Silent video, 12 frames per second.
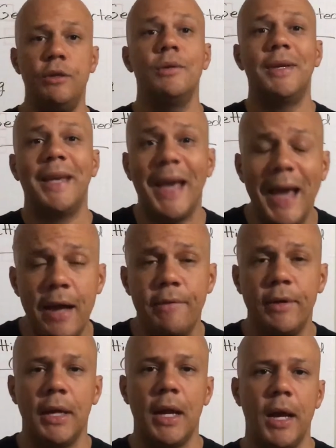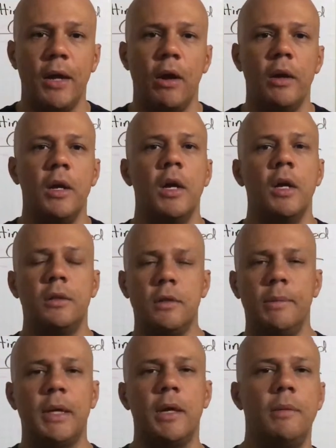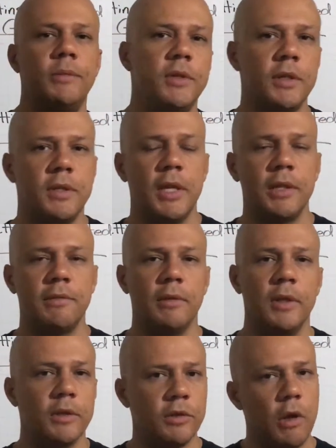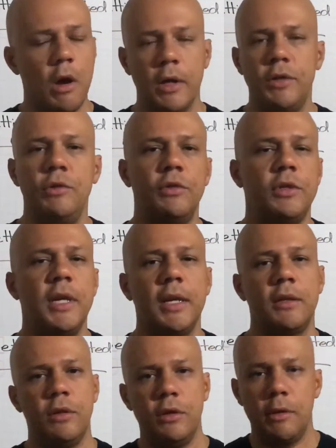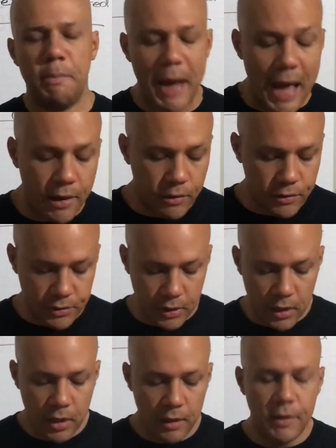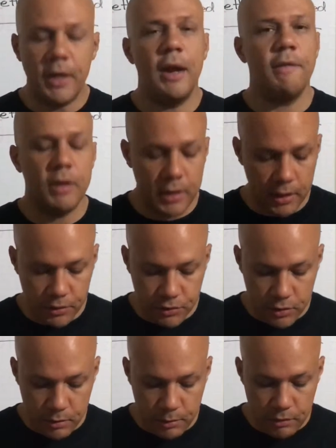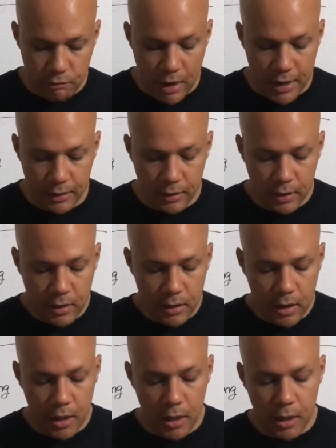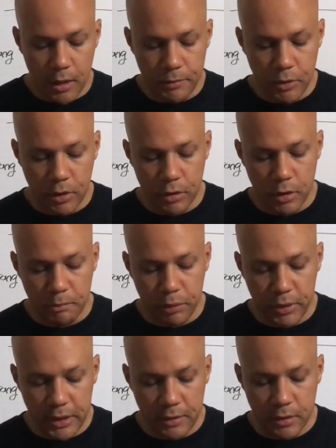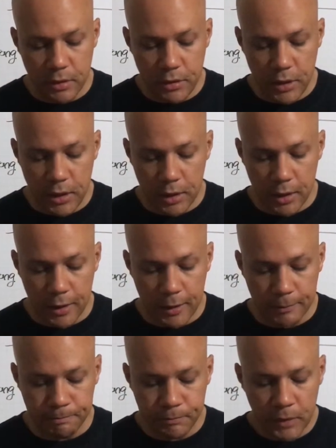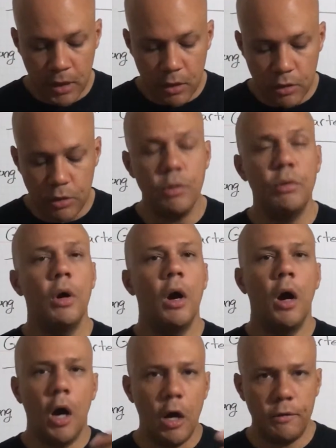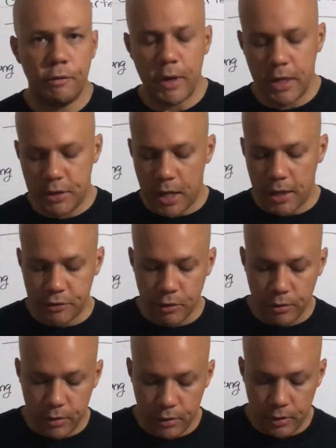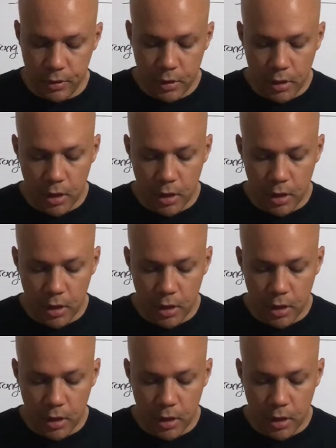you can rely on to become successful. And as long as you stick to your patterns, then everything is going to be right. Complete the new unfranchised owner